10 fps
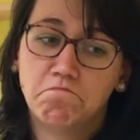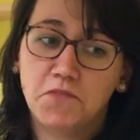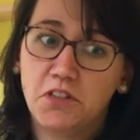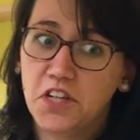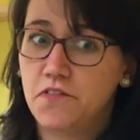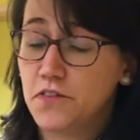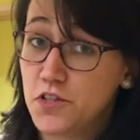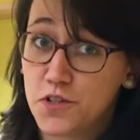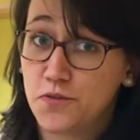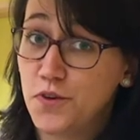you have
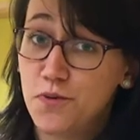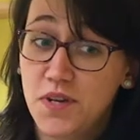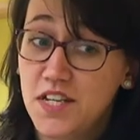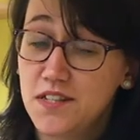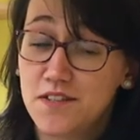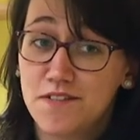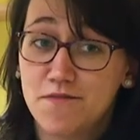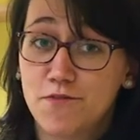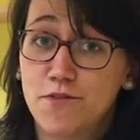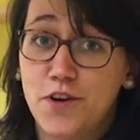just a few minutes
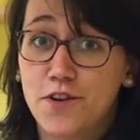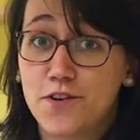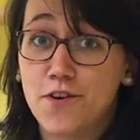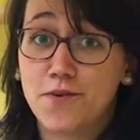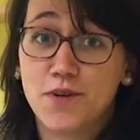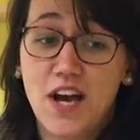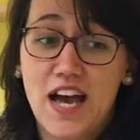for your own